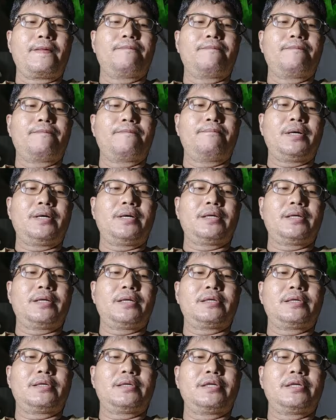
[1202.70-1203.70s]
But
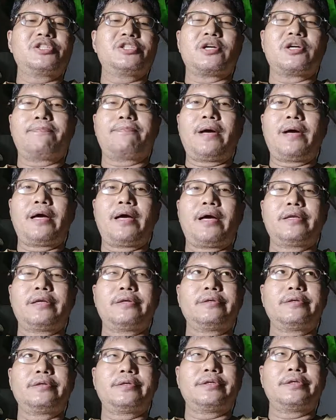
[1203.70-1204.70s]
in
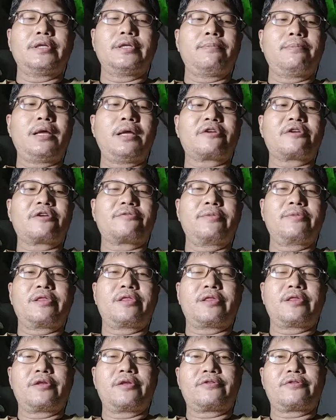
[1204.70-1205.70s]
Japan, the blacksmith
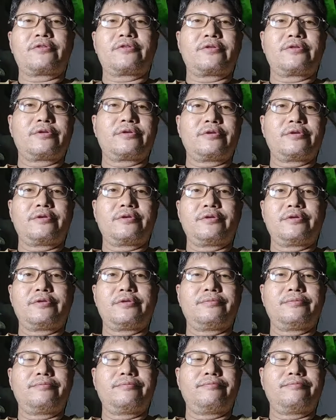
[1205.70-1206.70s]
is
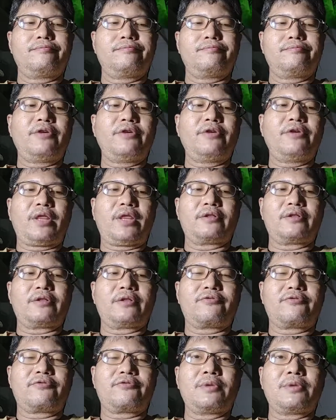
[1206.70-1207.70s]
different
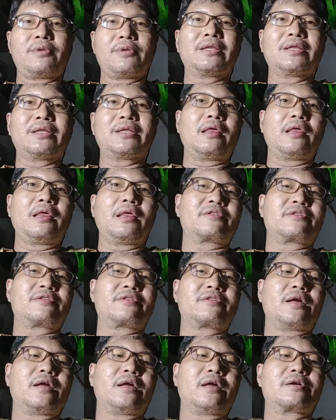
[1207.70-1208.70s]
from the materials
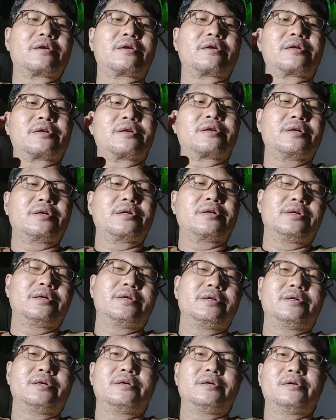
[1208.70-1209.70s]
gatherer.
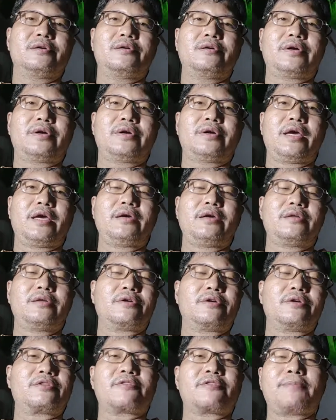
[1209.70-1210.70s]
Okay, there's
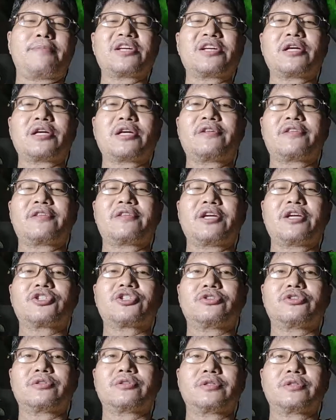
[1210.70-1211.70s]
a
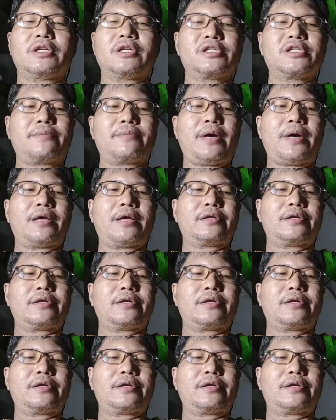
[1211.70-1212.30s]
specialization in Japan.